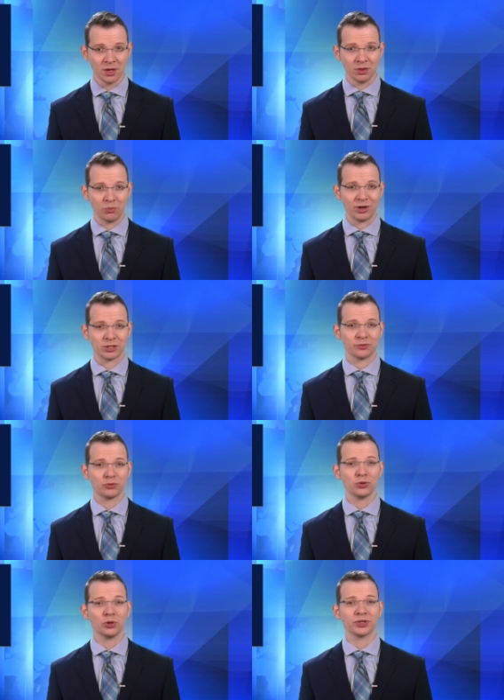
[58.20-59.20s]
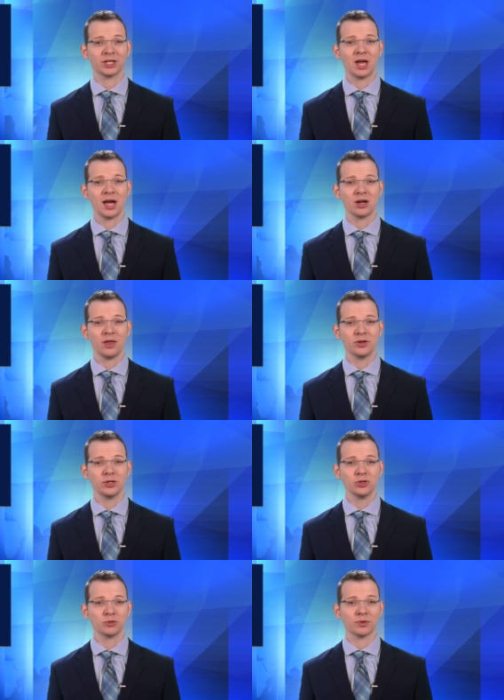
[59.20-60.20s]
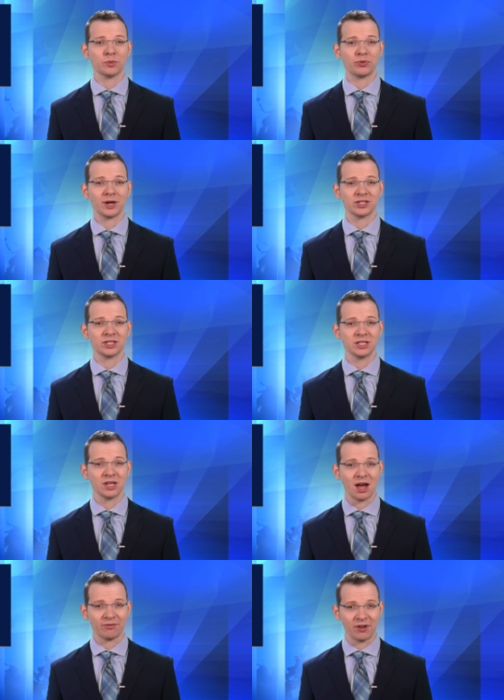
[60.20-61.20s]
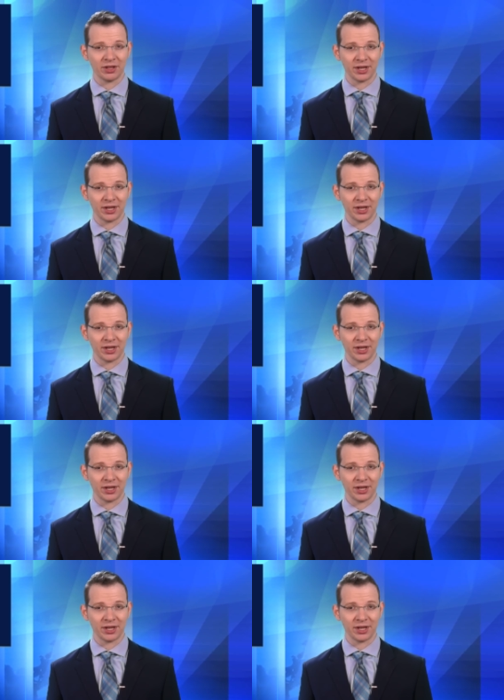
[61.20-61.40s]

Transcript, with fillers: The price of crude oil declined on the news, but the price did not fall